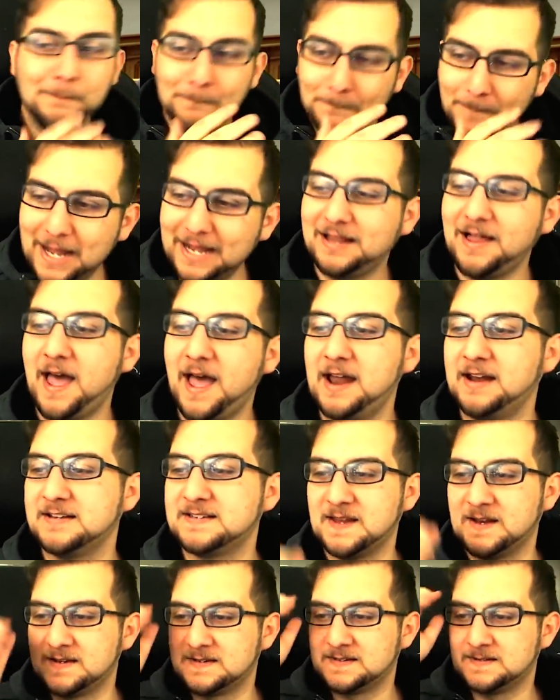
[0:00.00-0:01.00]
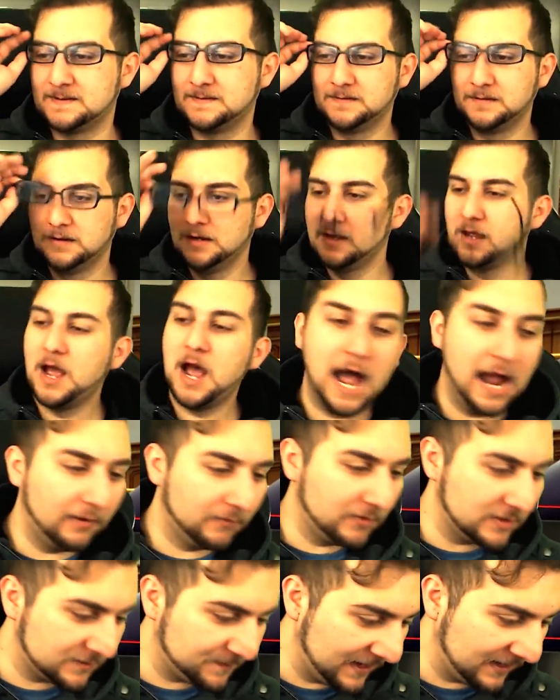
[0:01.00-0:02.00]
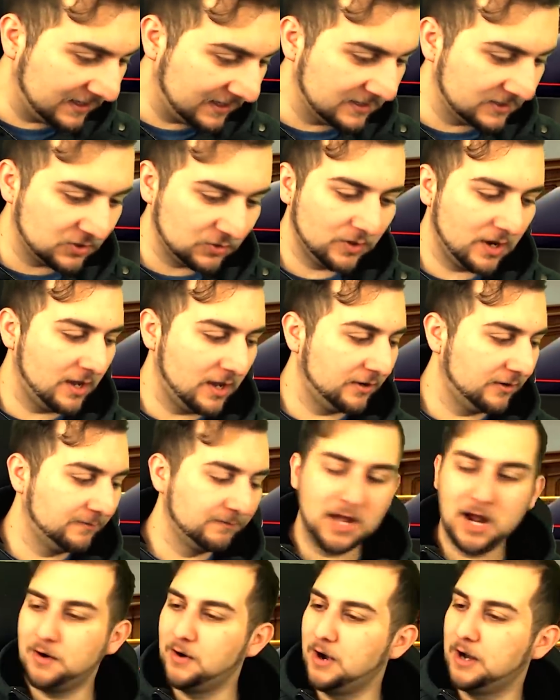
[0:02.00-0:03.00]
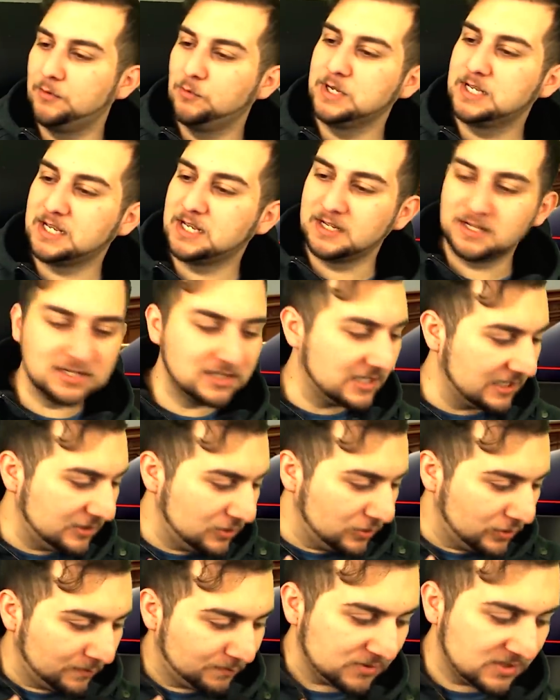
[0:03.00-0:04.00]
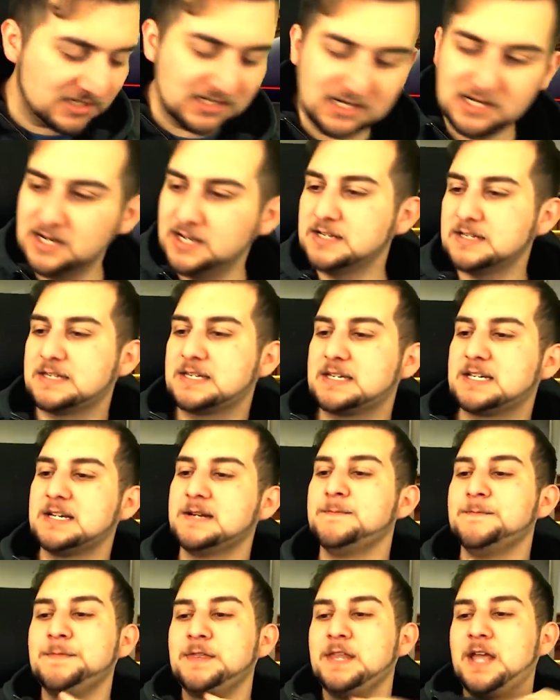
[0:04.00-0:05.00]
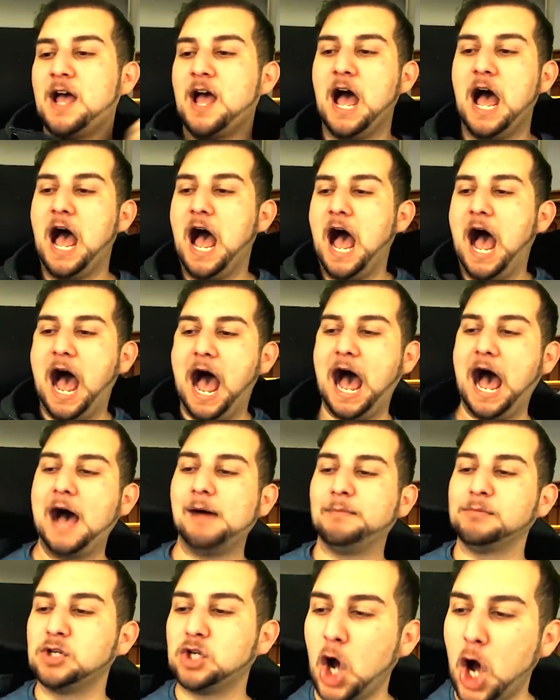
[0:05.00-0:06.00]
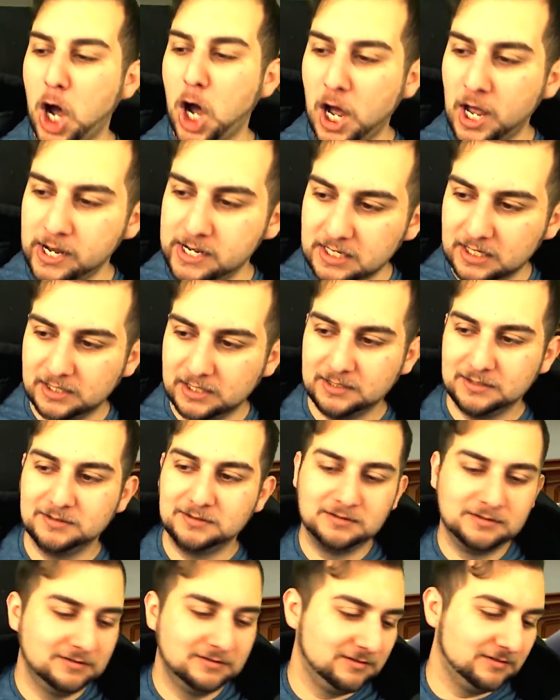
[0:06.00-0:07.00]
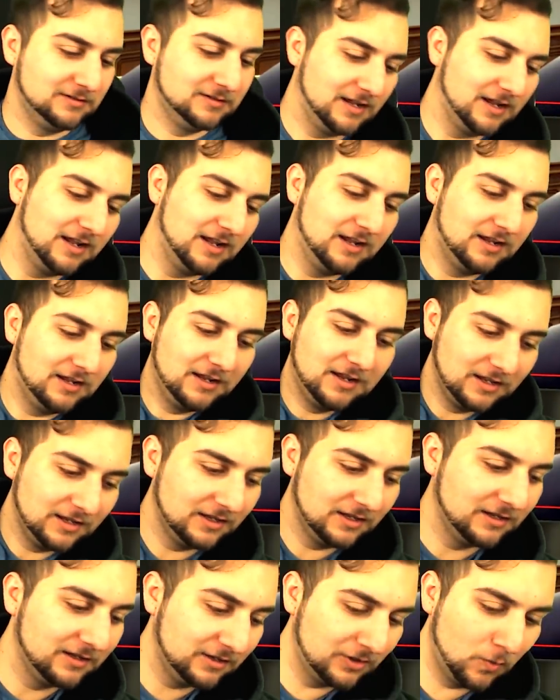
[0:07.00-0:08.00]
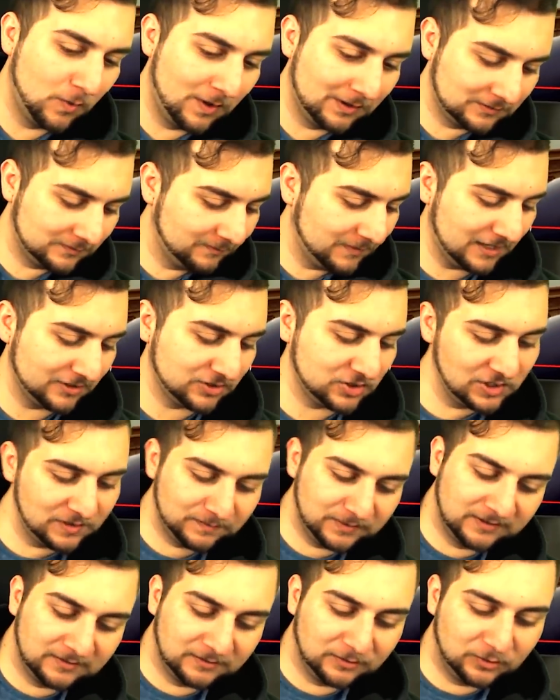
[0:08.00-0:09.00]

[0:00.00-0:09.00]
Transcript: my client is innocent. I rest my case, Your Honor. All right, we can continue the proceedings. I'm good! You're welcome. I should have been a